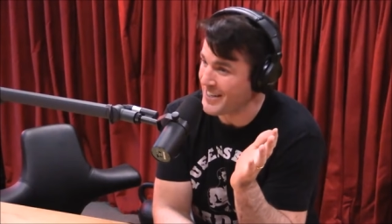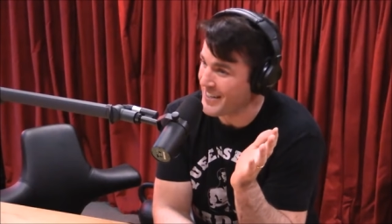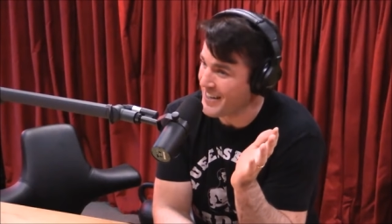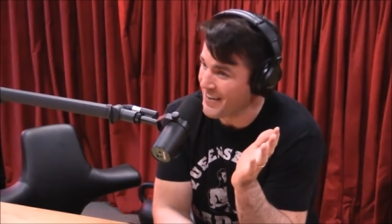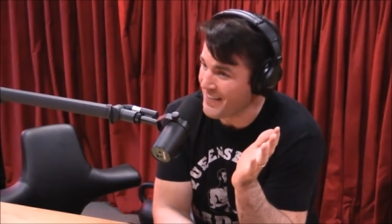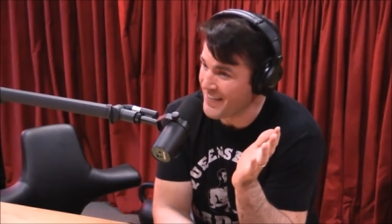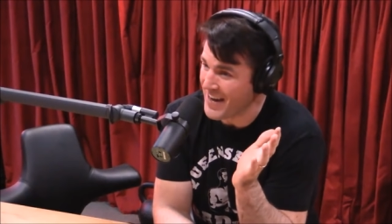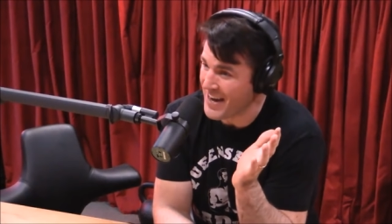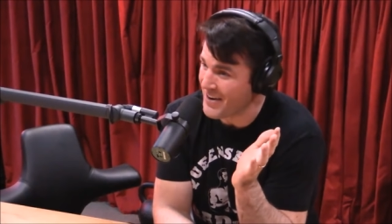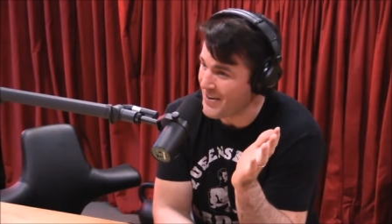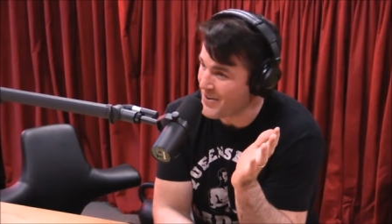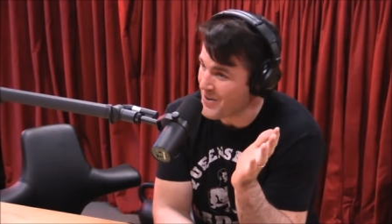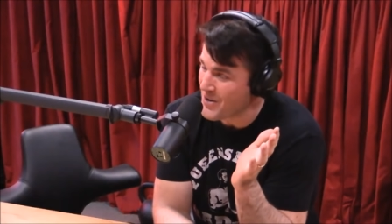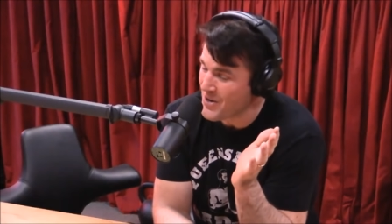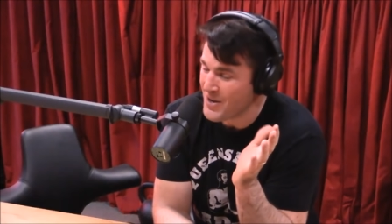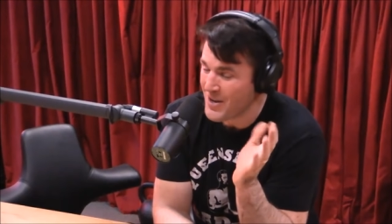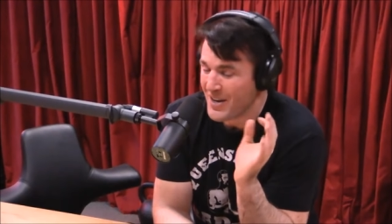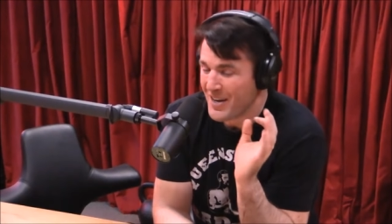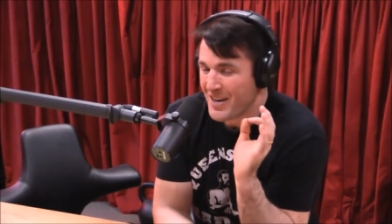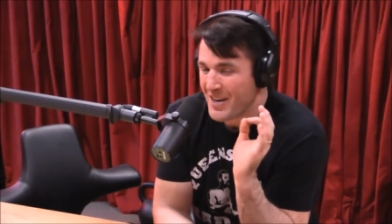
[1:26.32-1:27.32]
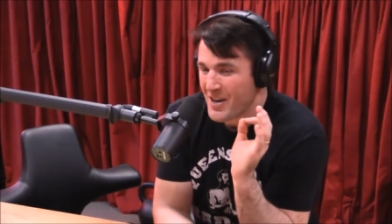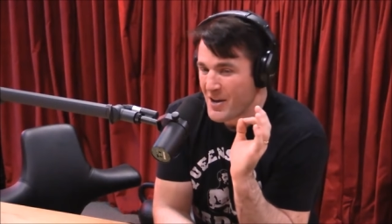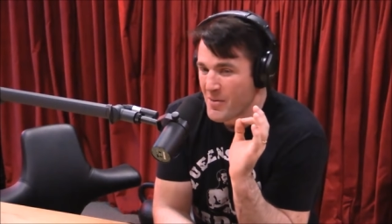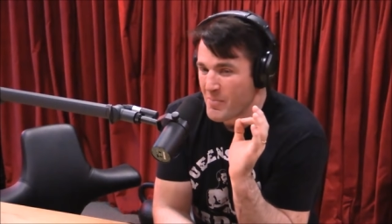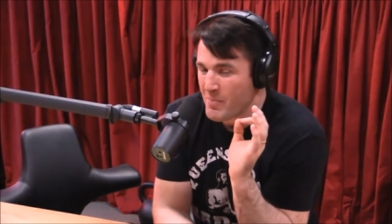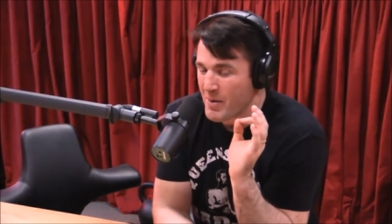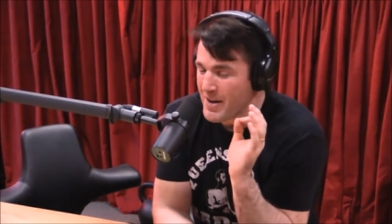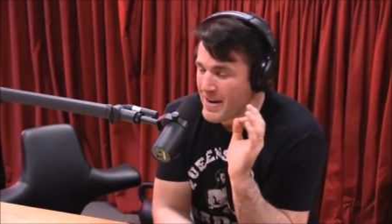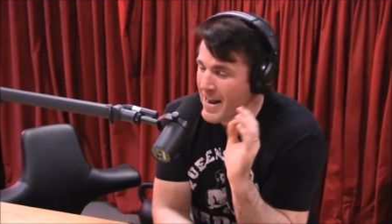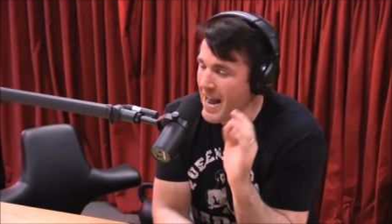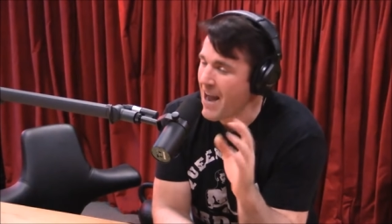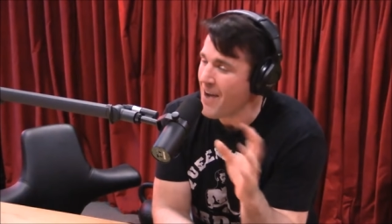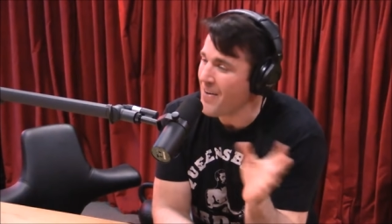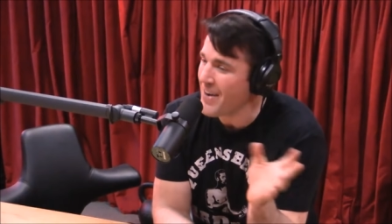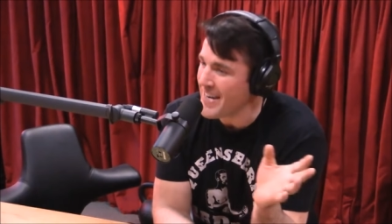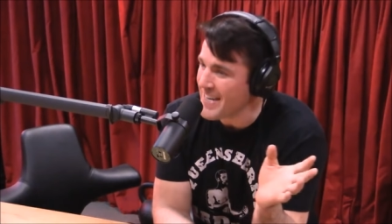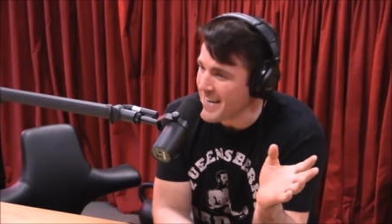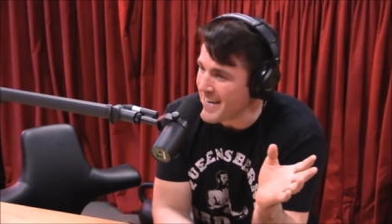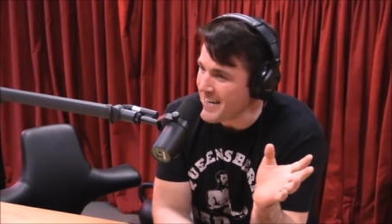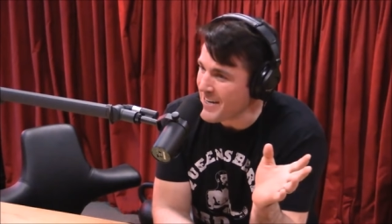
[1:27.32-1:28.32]
of how, but now
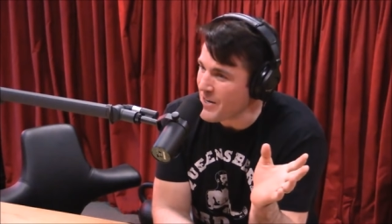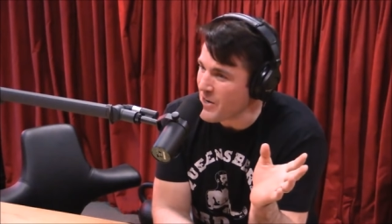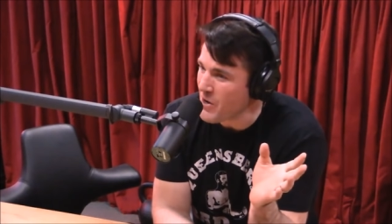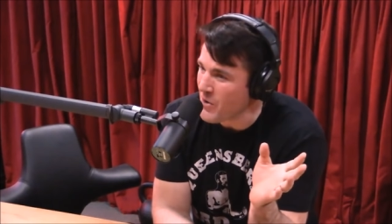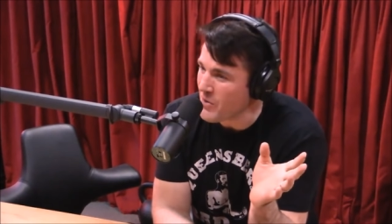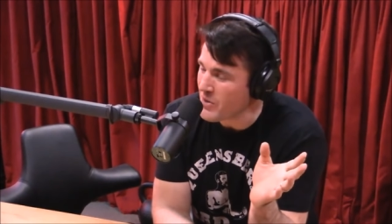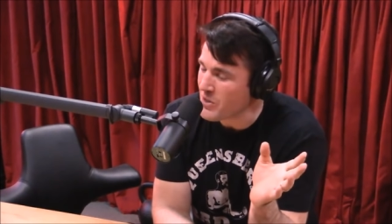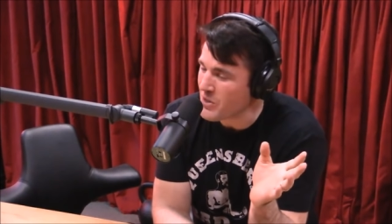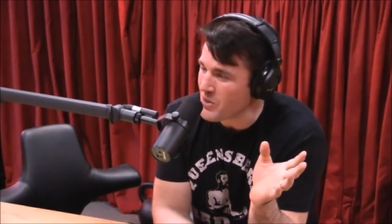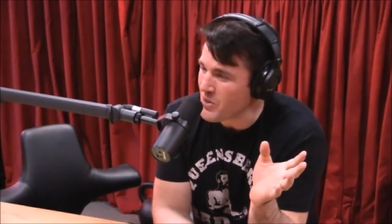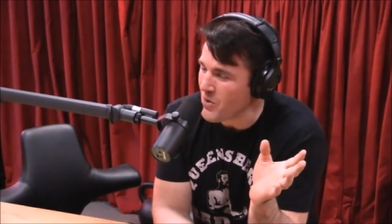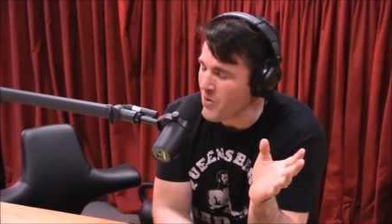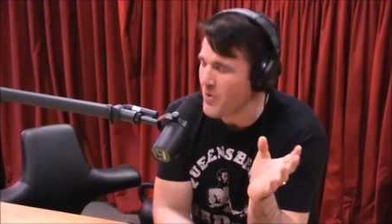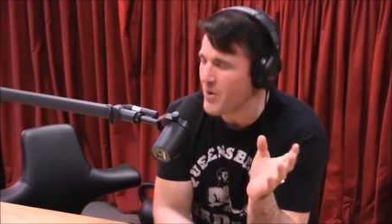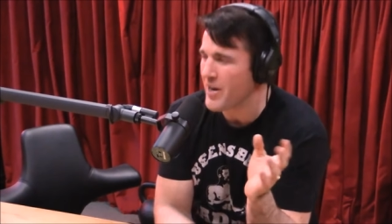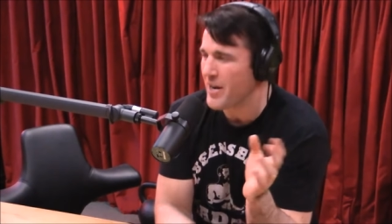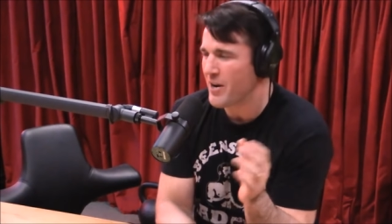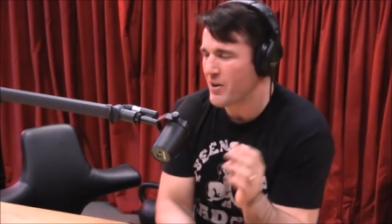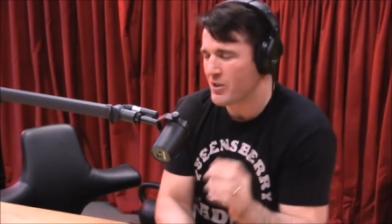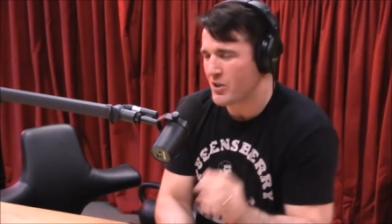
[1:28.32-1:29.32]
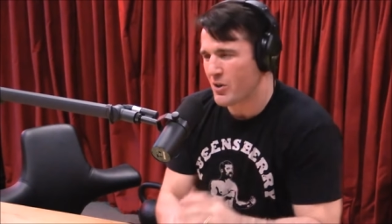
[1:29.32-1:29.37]
I need to know the story here.